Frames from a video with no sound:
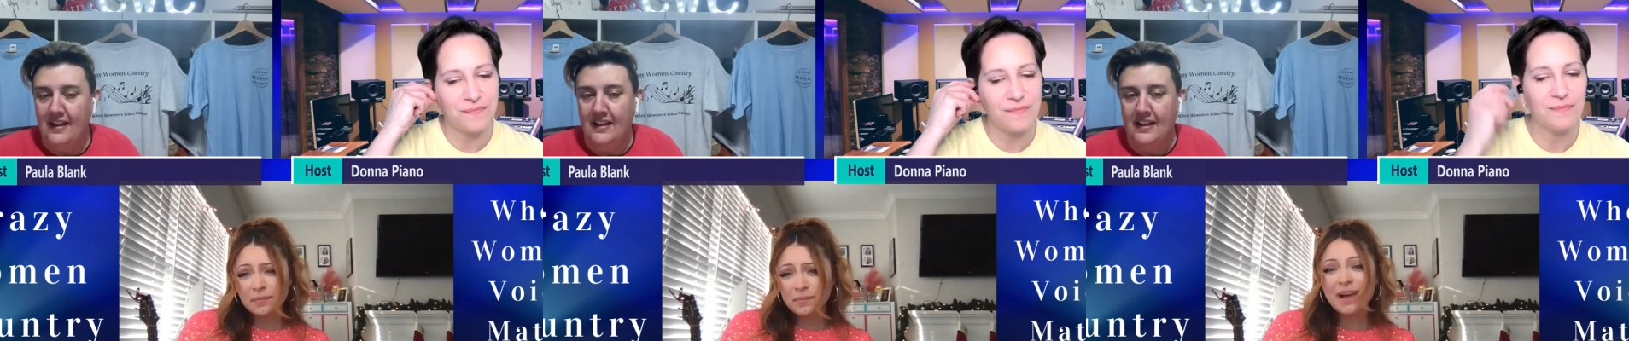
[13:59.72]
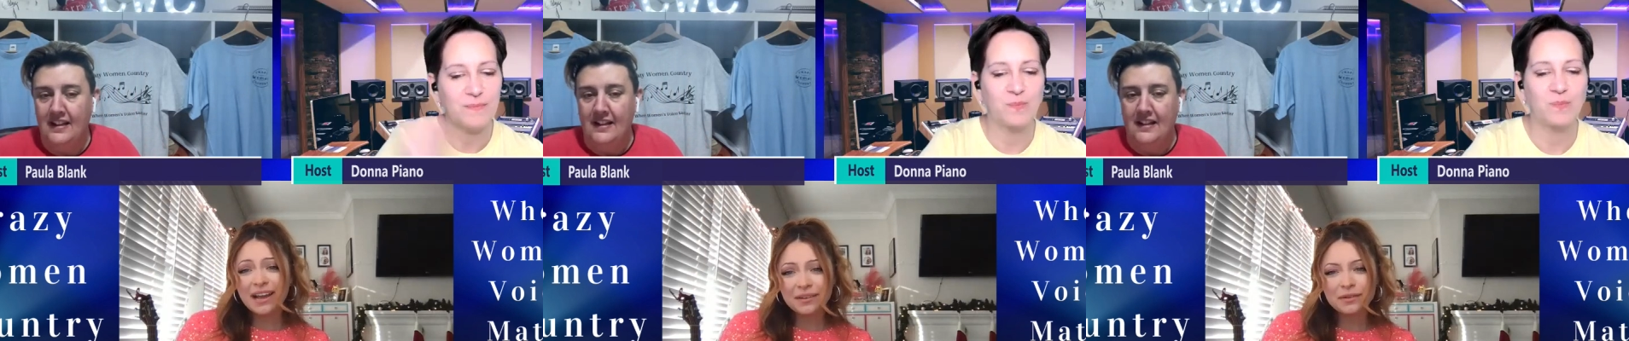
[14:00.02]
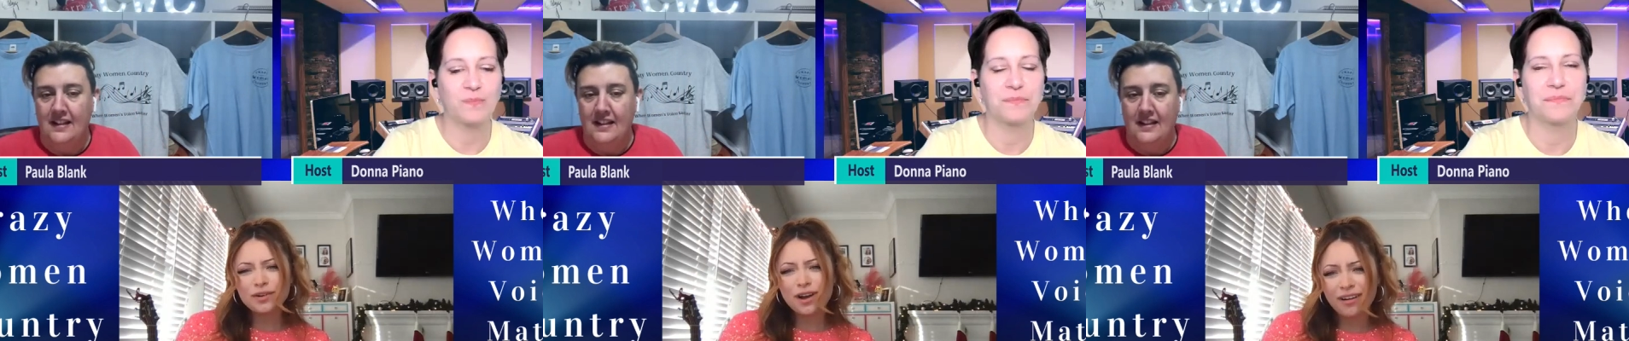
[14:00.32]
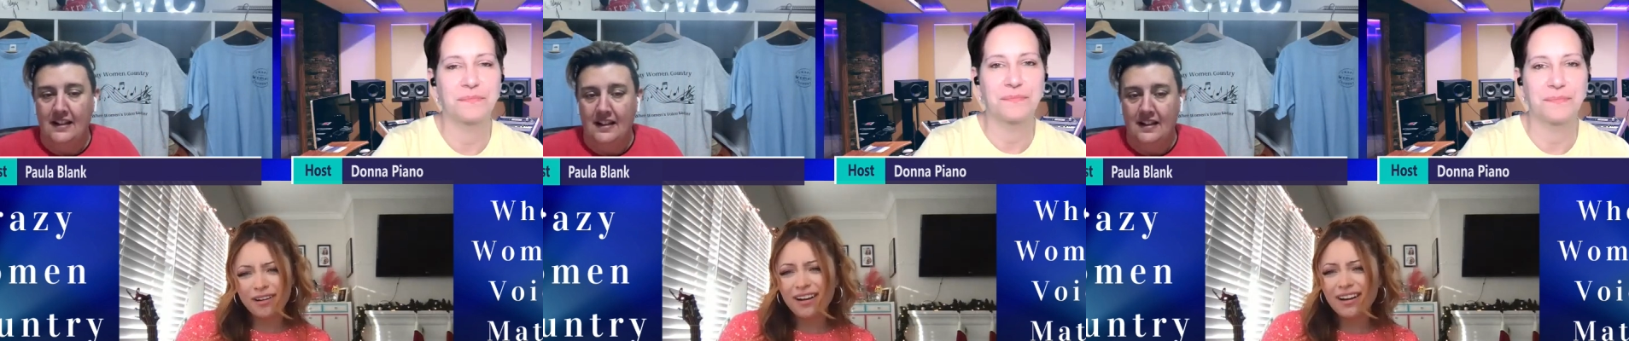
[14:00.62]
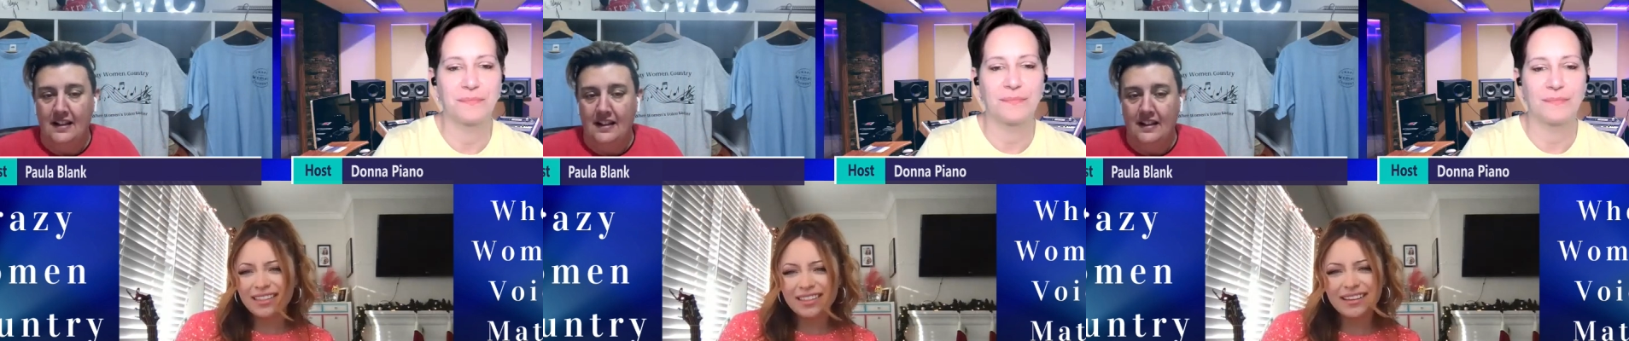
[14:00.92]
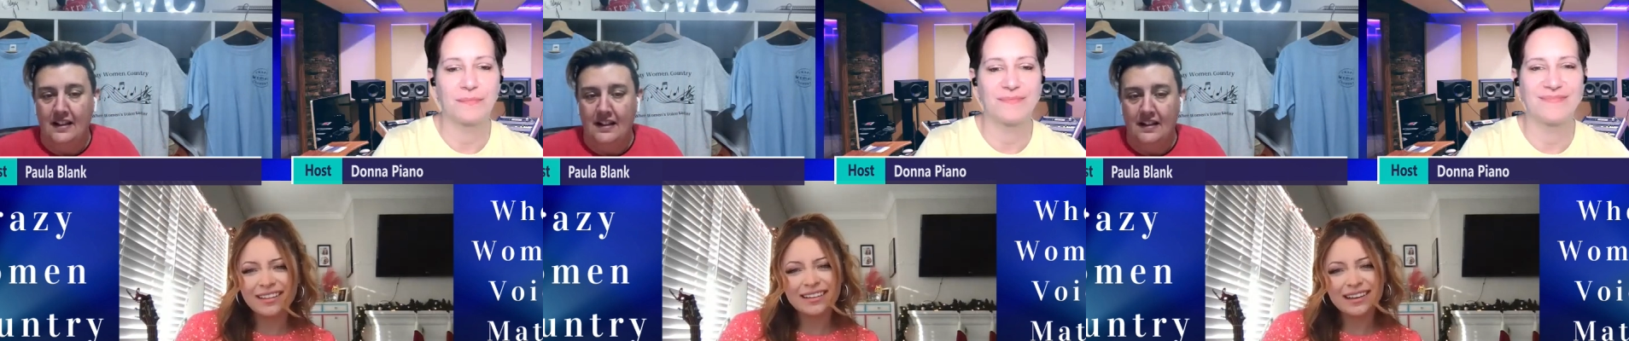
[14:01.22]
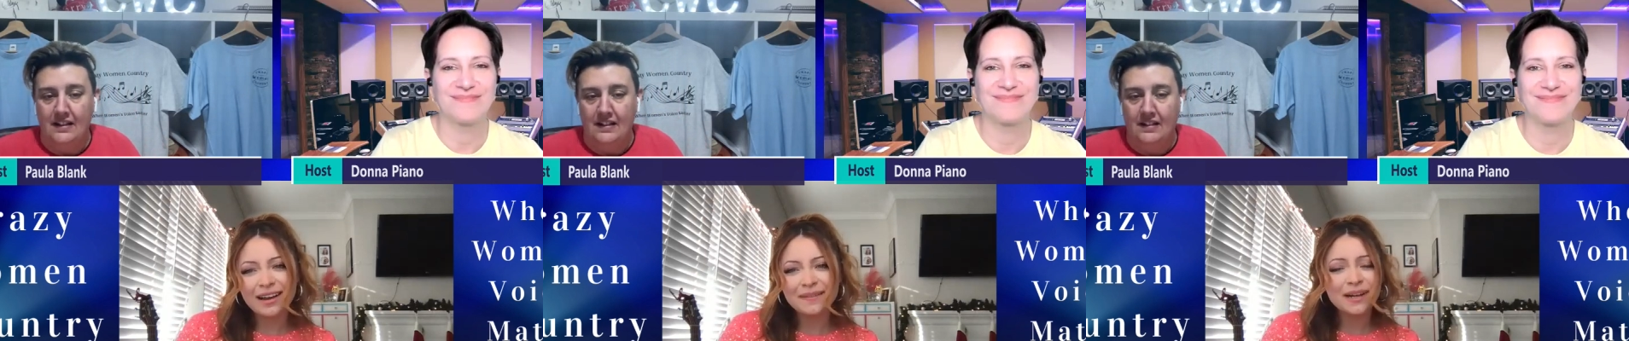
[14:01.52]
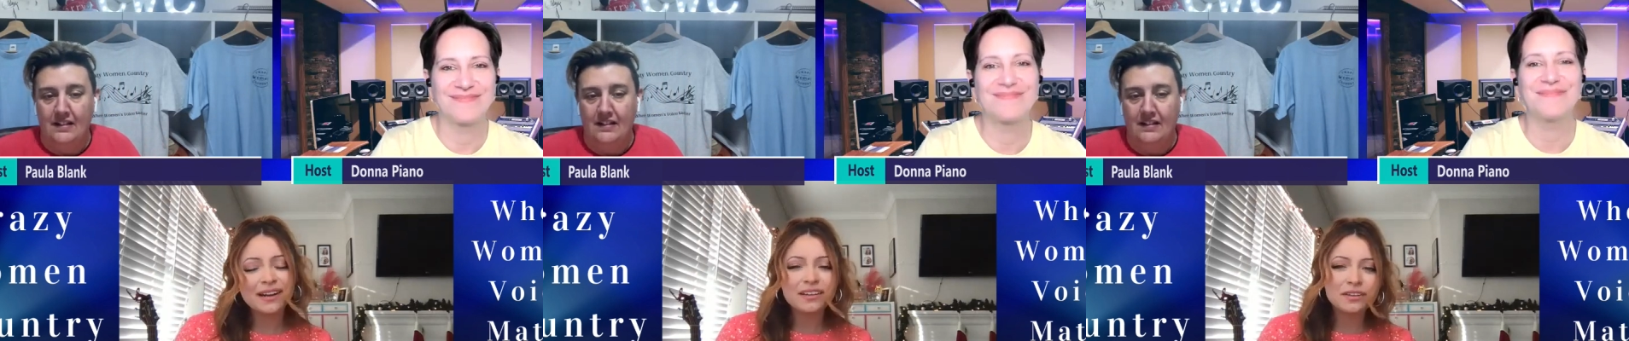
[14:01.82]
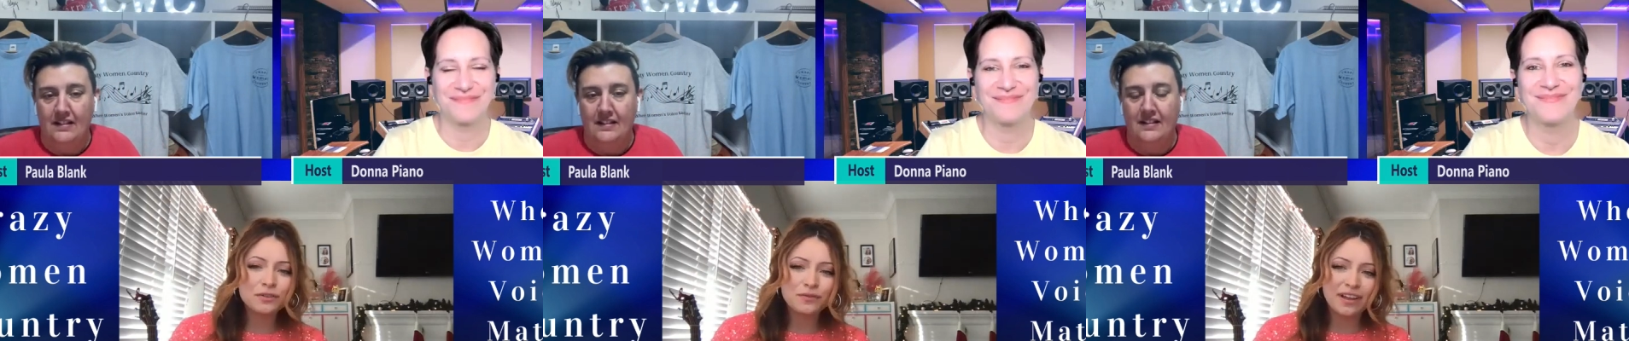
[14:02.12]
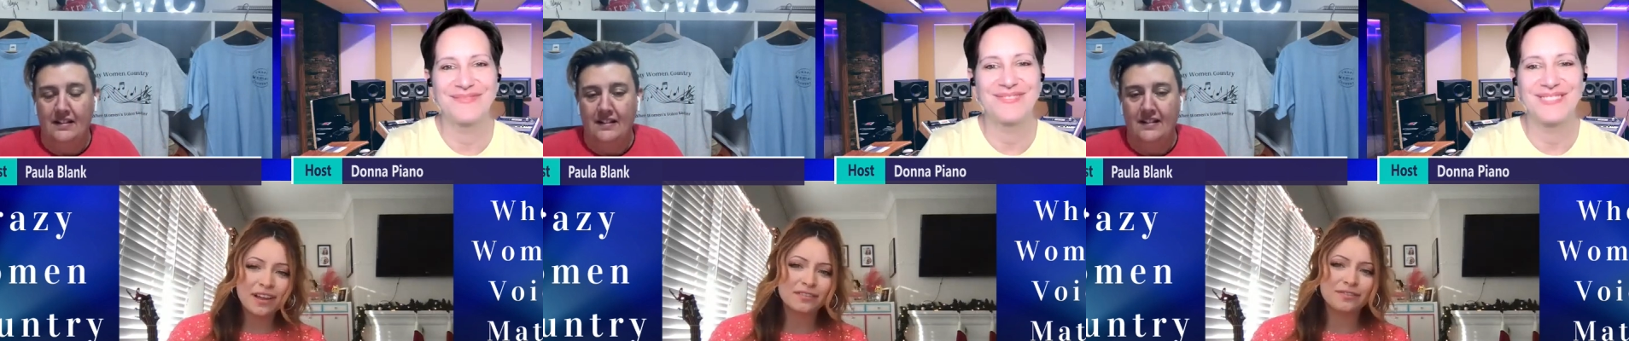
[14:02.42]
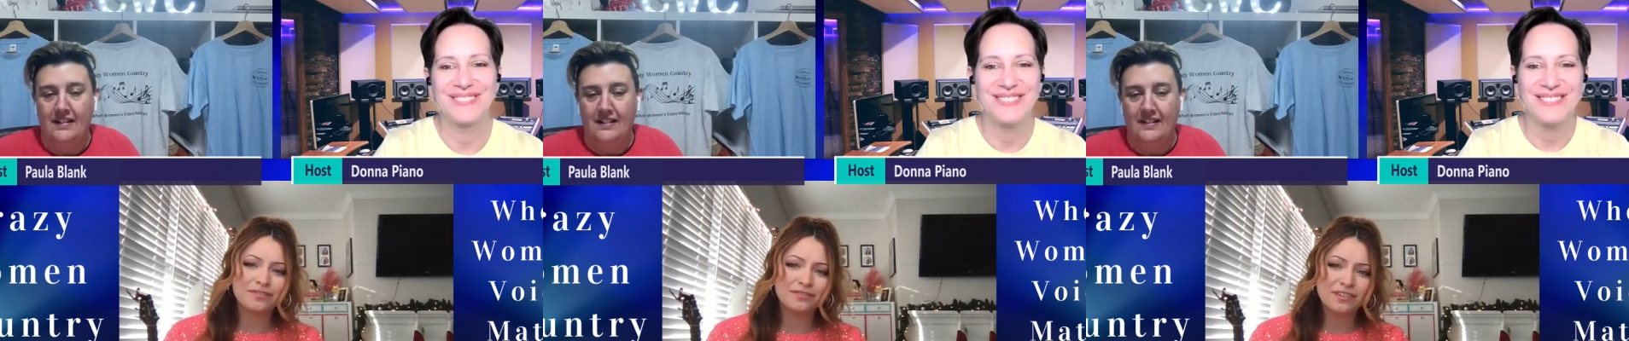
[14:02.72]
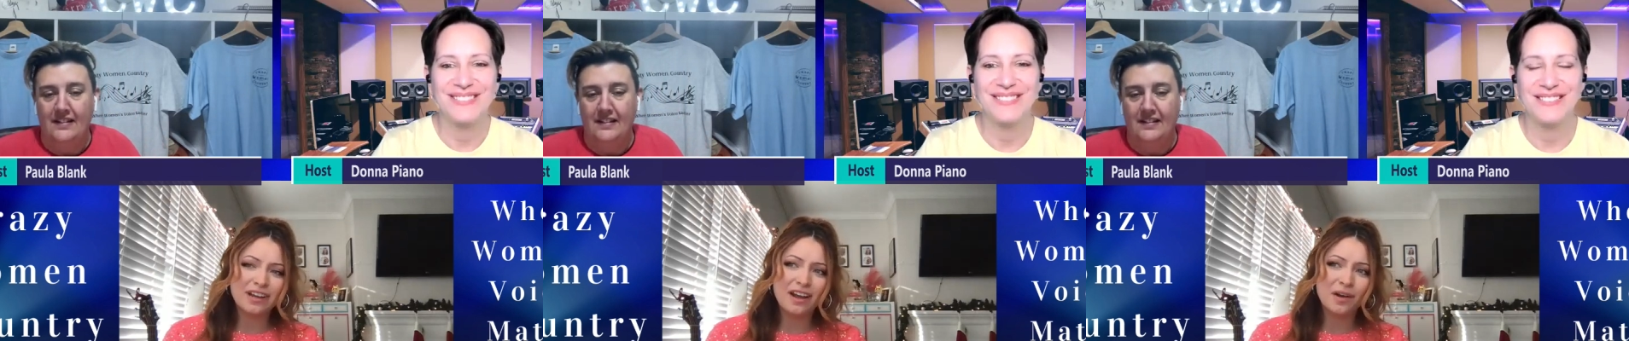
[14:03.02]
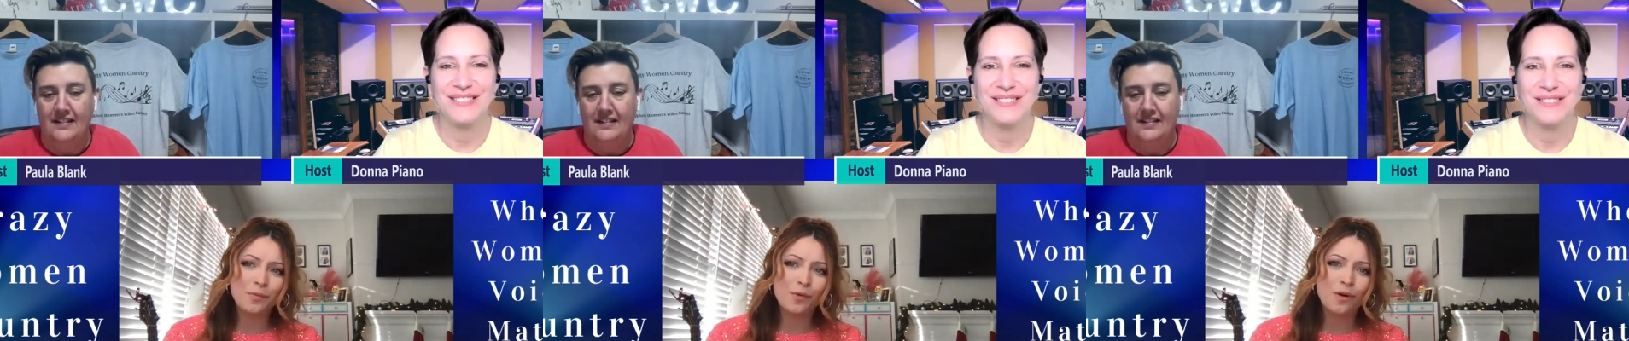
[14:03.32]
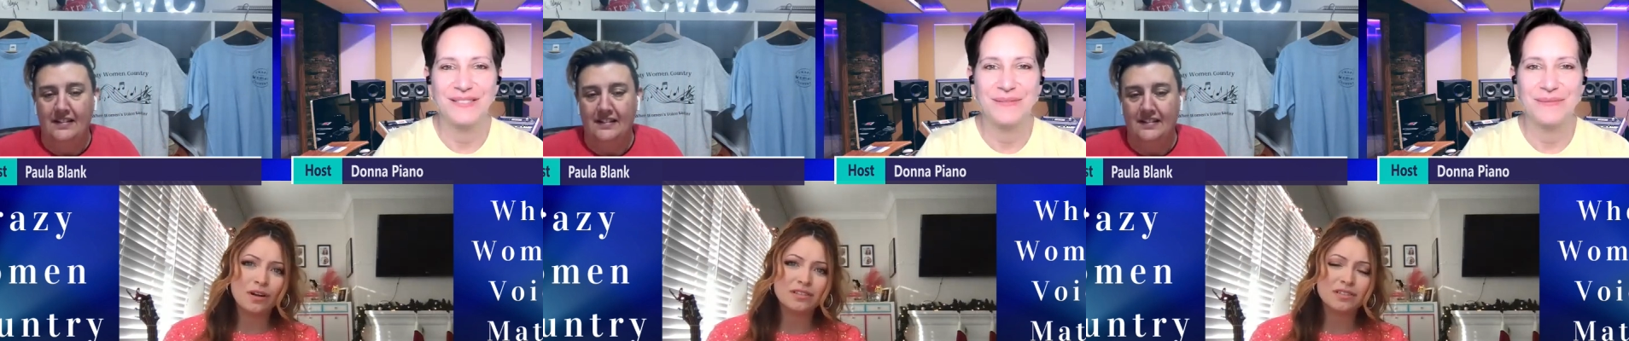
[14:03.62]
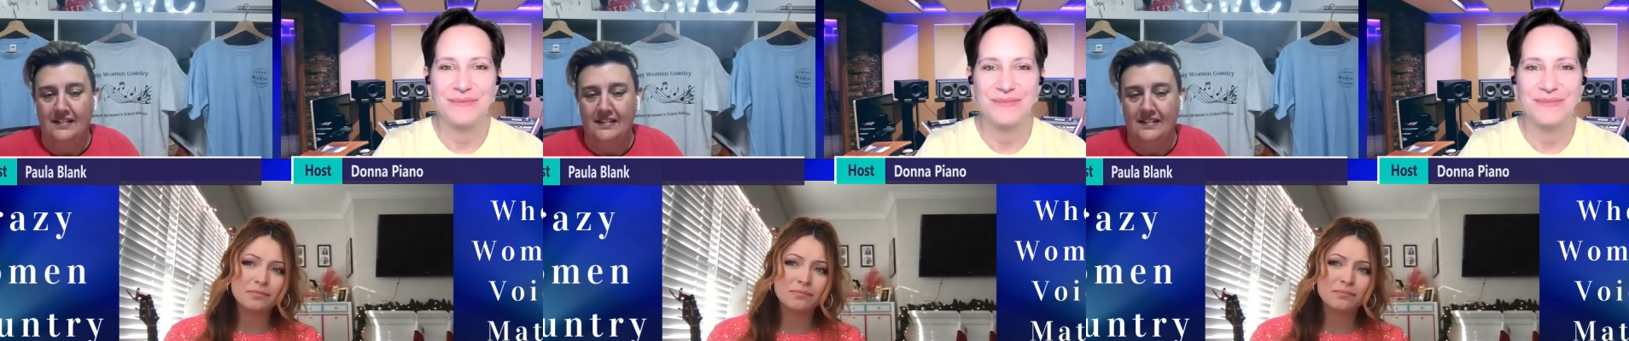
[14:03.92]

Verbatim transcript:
Speaker 1: My own car, I think. I'm not a huge fan of airports,